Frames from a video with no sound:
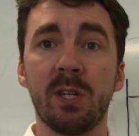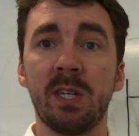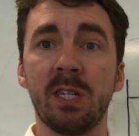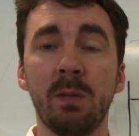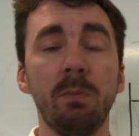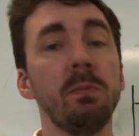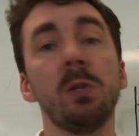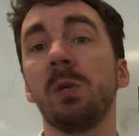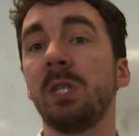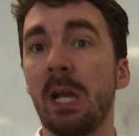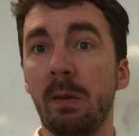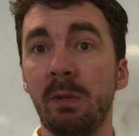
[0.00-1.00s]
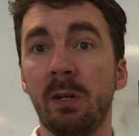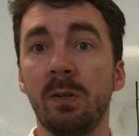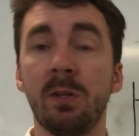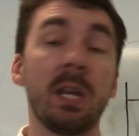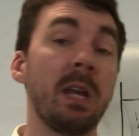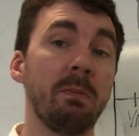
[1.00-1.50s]
system, so
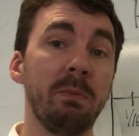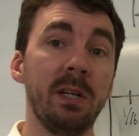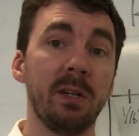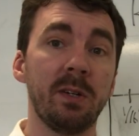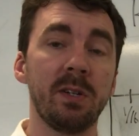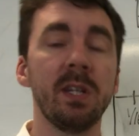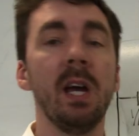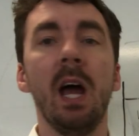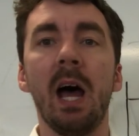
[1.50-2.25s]
centimeters and meters,